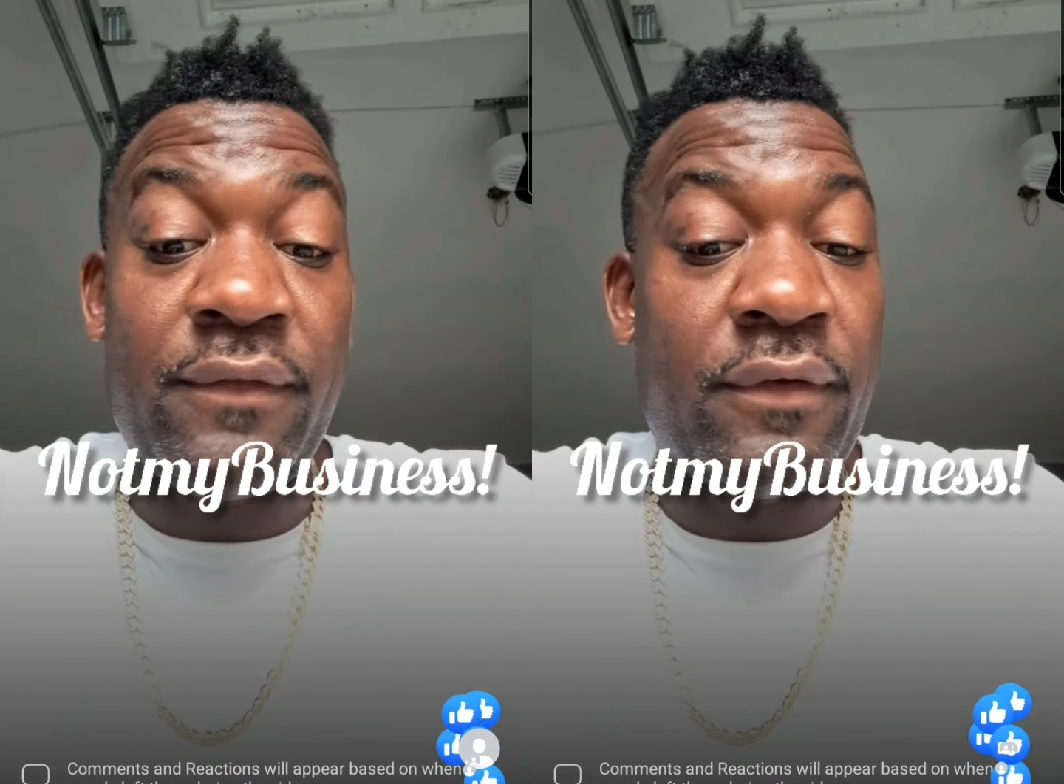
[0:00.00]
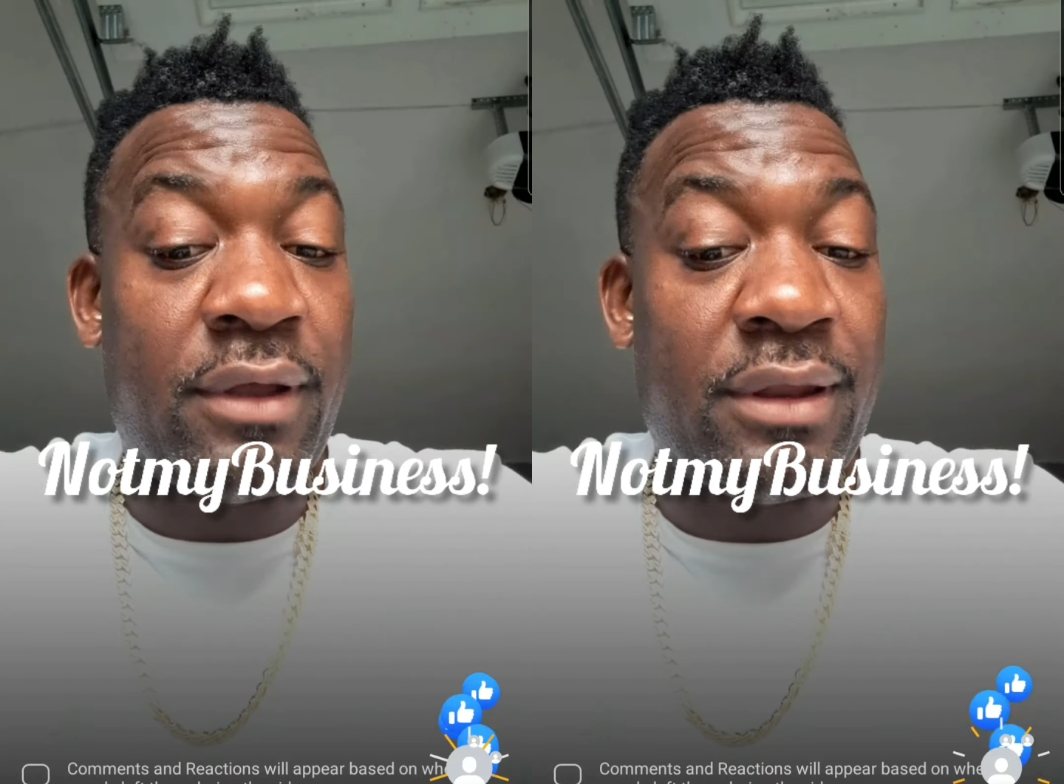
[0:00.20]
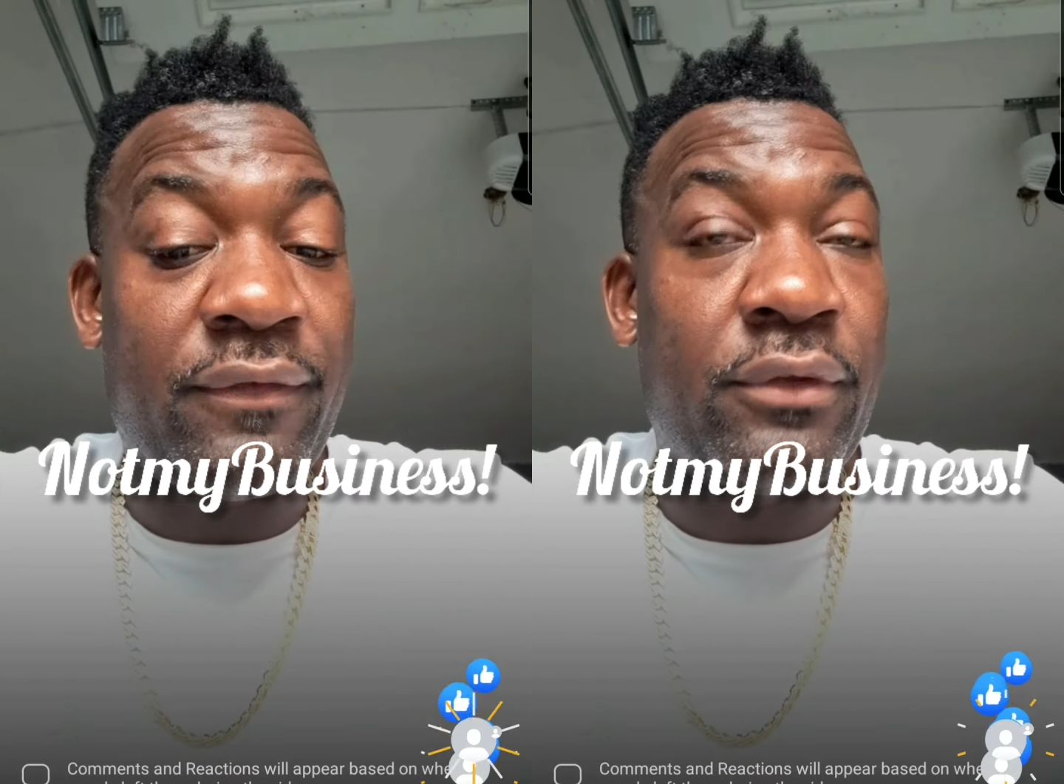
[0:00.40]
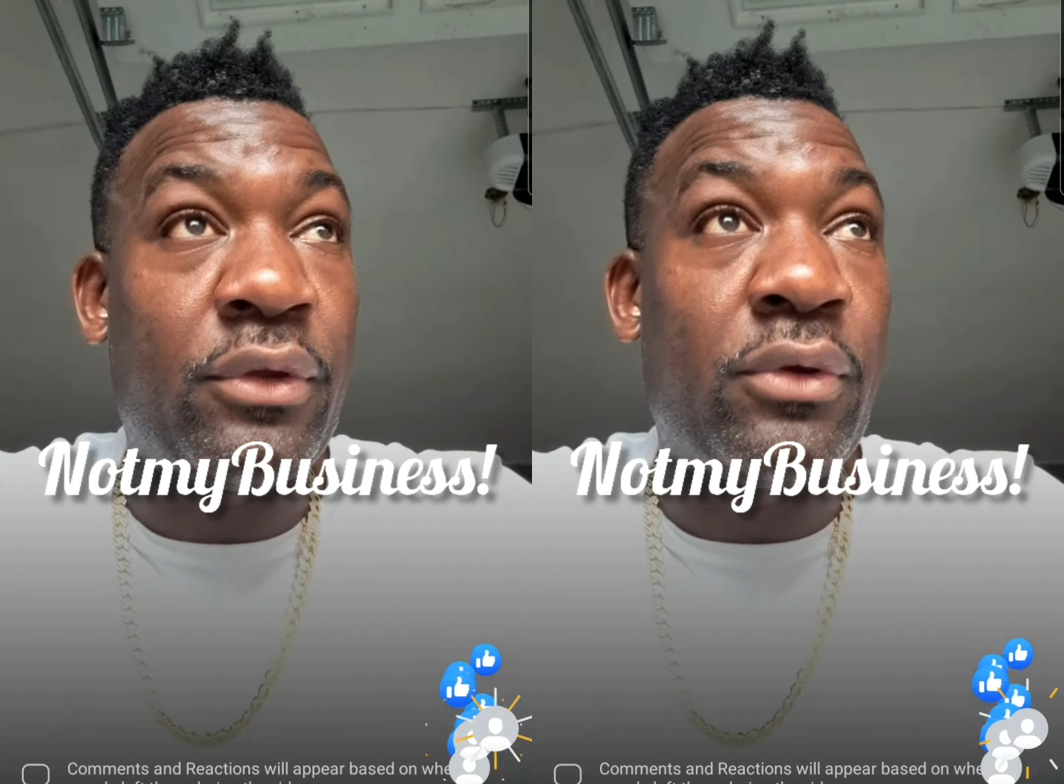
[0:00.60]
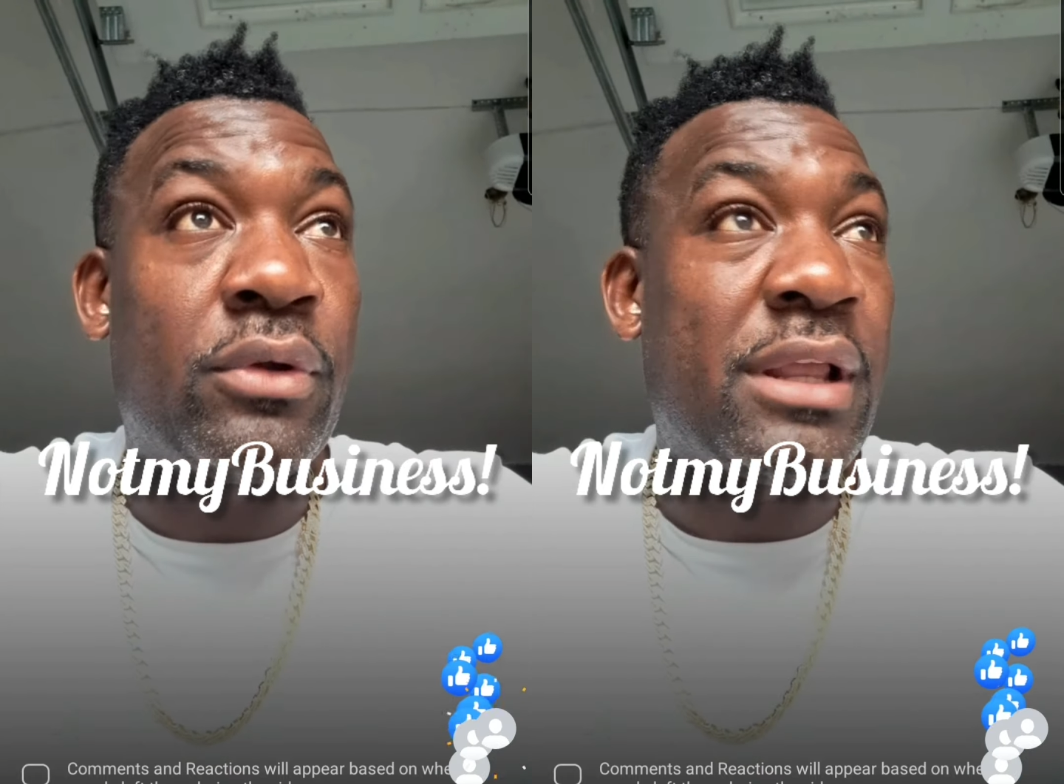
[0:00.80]
for all of you to
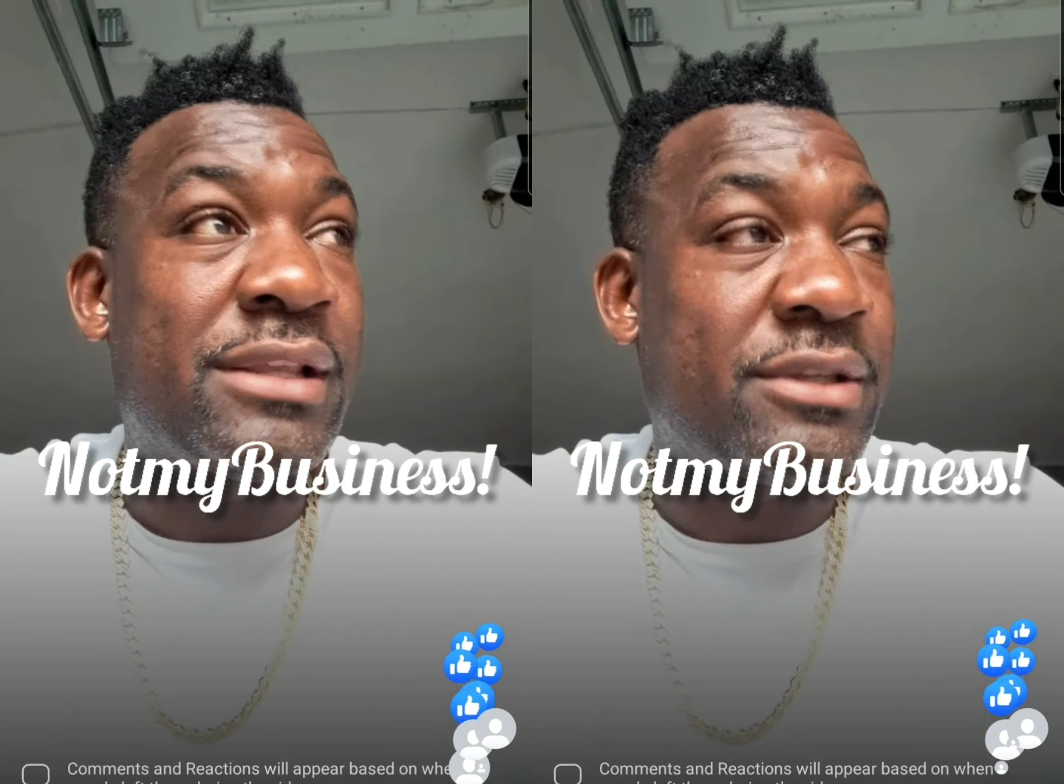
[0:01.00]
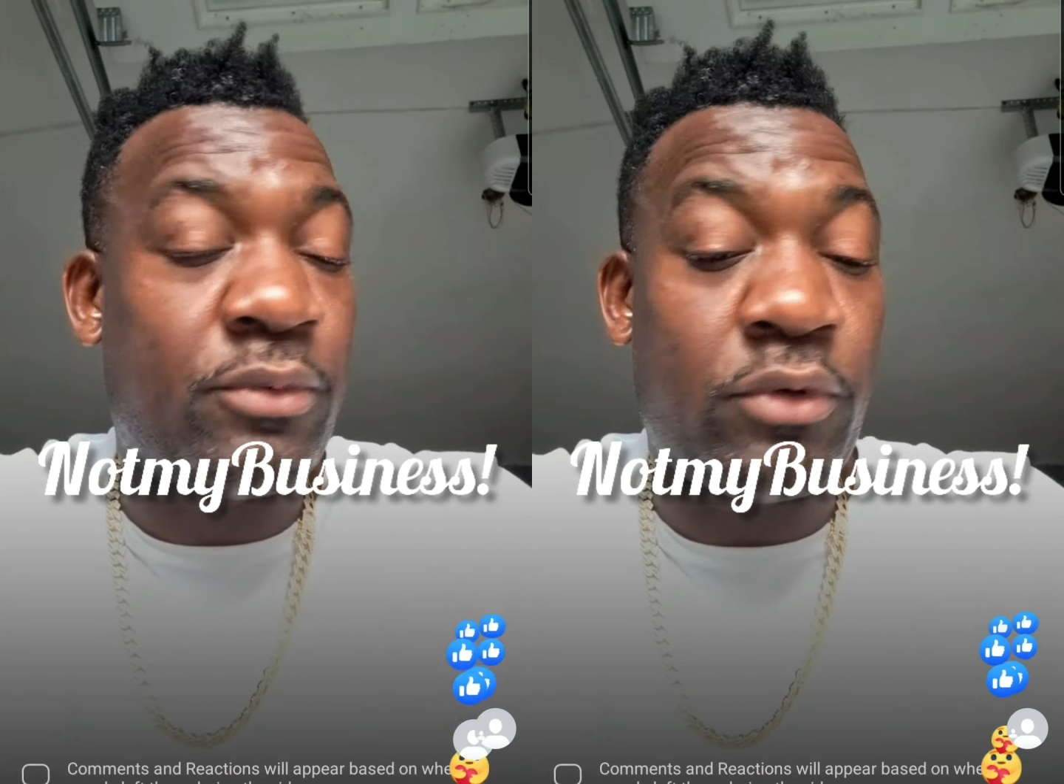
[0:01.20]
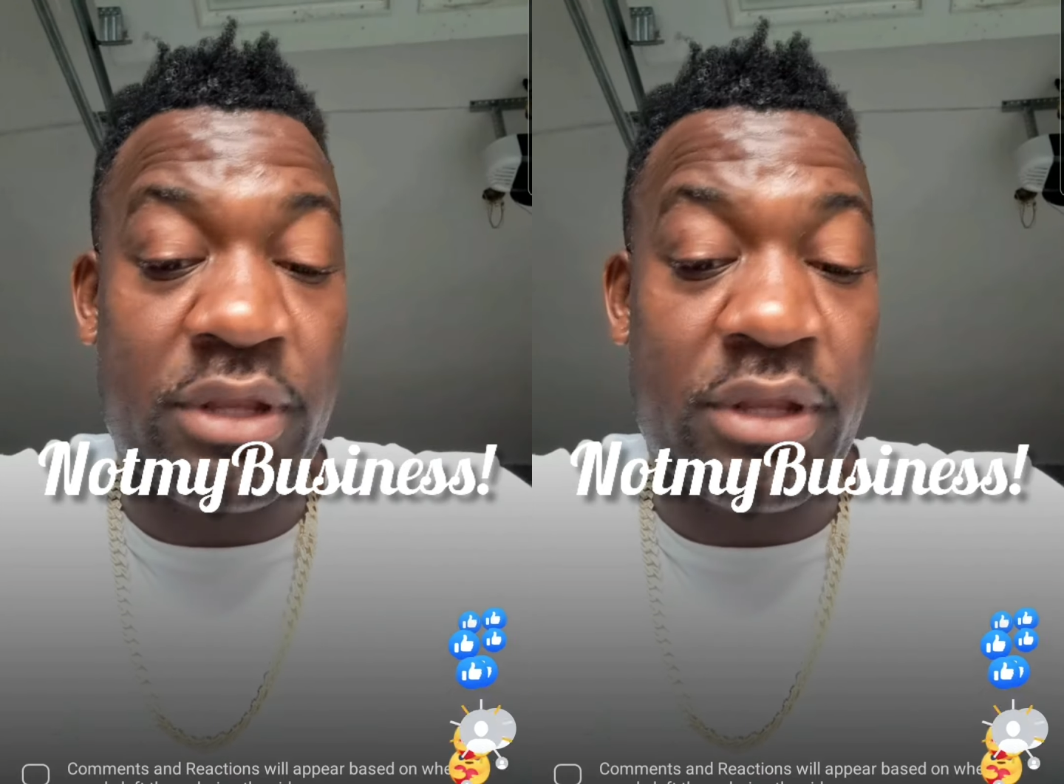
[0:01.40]
go out and support